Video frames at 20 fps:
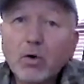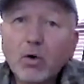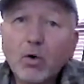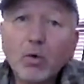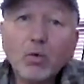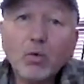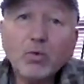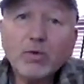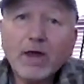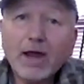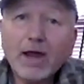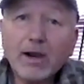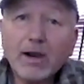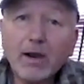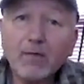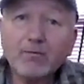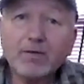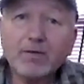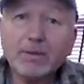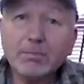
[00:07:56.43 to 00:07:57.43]
all that
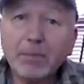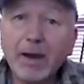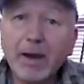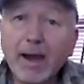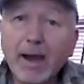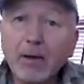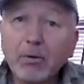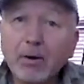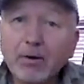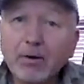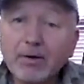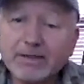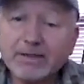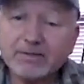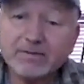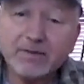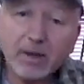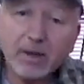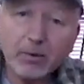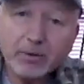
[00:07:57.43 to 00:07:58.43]
lovely power
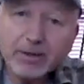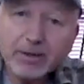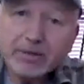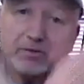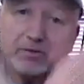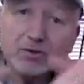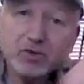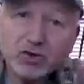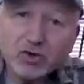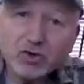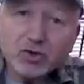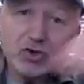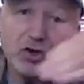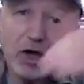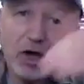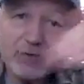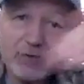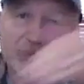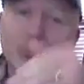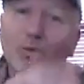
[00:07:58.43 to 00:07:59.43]
is going into
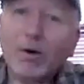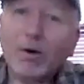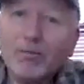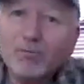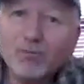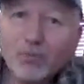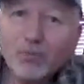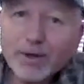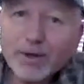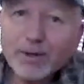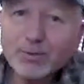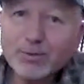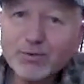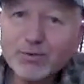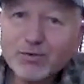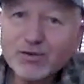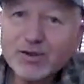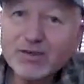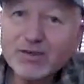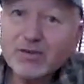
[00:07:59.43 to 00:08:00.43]
just one
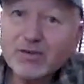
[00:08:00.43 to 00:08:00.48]
frequency.